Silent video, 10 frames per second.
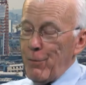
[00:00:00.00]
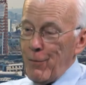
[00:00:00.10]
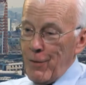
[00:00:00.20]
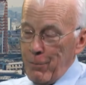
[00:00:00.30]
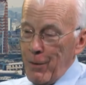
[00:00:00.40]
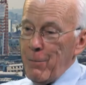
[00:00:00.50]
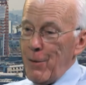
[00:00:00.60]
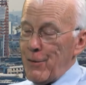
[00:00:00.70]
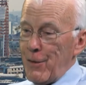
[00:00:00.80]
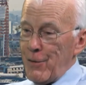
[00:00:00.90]
We've got the Prime
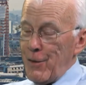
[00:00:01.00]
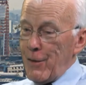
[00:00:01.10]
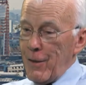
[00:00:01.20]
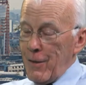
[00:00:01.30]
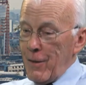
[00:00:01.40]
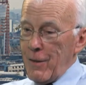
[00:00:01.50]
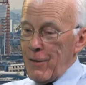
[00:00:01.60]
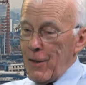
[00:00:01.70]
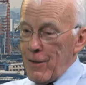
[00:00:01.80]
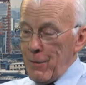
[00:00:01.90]
Minister and the
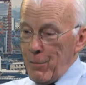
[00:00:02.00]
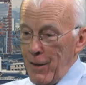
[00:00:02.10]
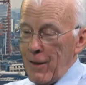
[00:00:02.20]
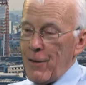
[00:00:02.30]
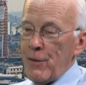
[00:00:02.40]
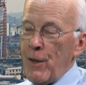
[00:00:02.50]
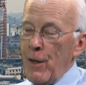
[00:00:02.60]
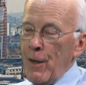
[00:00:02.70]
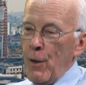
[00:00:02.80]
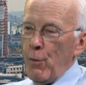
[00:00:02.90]
Chancellor behind us,
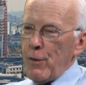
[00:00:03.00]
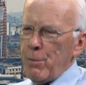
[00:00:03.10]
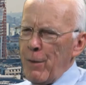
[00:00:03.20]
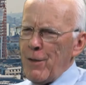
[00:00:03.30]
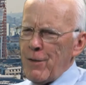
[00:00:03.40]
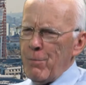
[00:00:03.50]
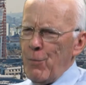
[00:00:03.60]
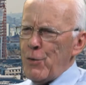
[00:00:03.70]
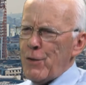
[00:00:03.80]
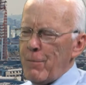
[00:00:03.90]
which means that
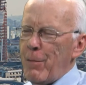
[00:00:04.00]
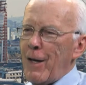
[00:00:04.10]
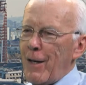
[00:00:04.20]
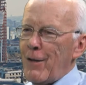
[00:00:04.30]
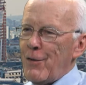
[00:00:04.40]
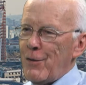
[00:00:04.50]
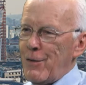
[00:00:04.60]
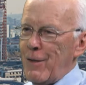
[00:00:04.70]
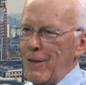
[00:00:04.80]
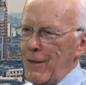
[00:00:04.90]
most of the
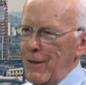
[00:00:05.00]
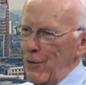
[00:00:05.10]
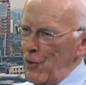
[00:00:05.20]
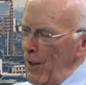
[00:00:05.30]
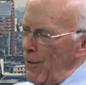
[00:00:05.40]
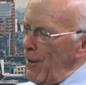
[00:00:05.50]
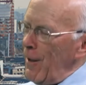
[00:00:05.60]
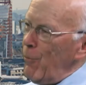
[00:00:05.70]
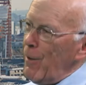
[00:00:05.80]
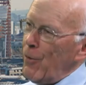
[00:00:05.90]
barriers
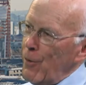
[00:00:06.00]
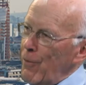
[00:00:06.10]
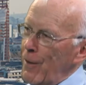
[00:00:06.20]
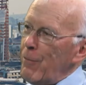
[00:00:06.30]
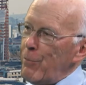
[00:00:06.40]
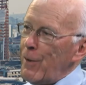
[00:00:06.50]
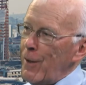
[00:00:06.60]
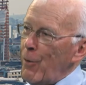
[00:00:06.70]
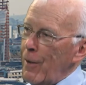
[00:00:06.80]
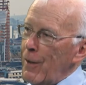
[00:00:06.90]
generally we can overcome pretty
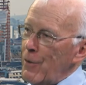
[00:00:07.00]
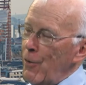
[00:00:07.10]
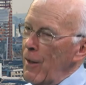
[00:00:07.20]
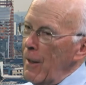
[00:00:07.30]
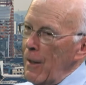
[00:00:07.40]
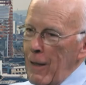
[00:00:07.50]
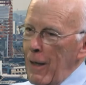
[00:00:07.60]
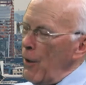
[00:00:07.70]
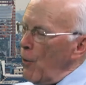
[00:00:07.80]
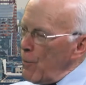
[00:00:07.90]
quickly. So
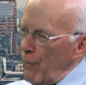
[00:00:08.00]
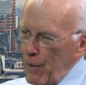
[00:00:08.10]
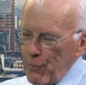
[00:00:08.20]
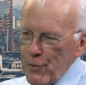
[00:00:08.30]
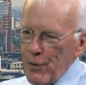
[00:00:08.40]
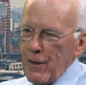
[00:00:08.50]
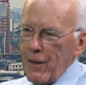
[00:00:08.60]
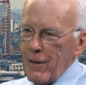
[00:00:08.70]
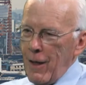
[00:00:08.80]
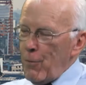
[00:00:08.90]
I know it's very
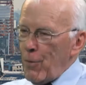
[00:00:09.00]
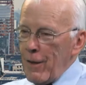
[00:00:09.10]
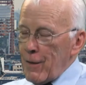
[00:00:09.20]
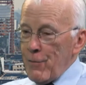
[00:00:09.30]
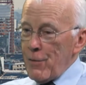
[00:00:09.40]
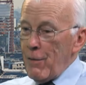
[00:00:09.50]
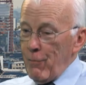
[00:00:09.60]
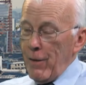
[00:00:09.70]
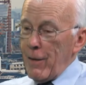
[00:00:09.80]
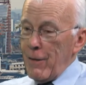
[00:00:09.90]
frustrating. I would like to have seen,
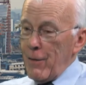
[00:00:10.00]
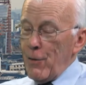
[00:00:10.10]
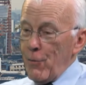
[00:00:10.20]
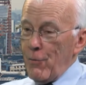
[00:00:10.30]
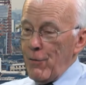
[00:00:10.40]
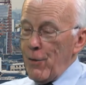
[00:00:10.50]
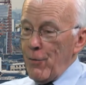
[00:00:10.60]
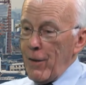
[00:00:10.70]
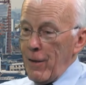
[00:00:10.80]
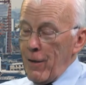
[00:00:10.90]
frankly, the new
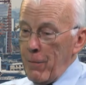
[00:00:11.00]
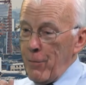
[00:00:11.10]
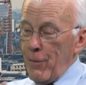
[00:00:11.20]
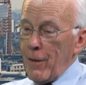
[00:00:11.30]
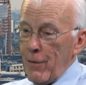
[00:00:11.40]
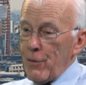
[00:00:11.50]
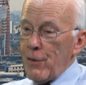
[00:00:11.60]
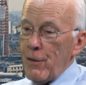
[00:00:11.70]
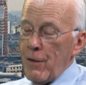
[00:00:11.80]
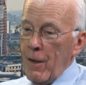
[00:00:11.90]
regulator up and running this
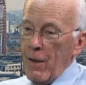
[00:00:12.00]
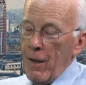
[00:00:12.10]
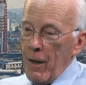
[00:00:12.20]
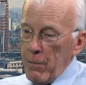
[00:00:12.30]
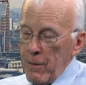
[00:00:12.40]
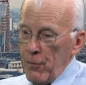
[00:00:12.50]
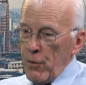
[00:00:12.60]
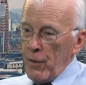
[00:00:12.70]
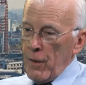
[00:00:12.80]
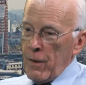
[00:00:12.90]
year. I believe the
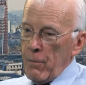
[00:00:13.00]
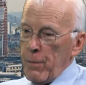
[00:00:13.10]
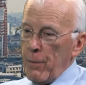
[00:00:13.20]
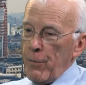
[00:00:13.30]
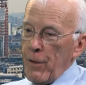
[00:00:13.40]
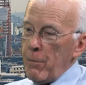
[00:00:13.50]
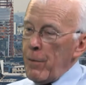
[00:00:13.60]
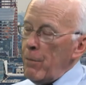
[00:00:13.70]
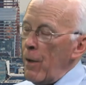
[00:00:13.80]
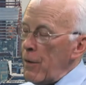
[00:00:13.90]
new regulator will be up and running
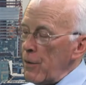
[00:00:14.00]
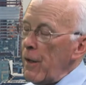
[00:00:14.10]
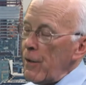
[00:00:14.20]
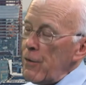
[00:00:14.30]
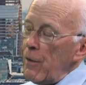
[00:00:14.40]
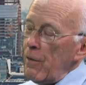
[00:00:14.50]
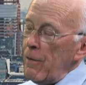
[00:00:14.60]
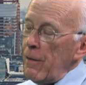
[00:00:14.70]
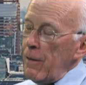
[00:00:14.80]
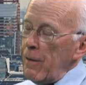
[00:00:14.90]
by March next year,
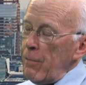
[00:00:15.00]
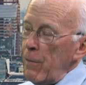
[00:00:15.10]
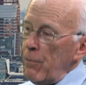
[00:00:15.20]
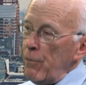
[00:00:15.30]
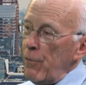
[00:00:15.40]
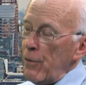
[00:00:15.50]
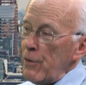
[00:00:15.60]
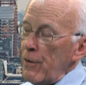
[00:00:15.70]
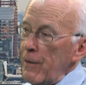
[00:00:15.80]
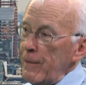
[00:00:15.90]
and we're focused on that.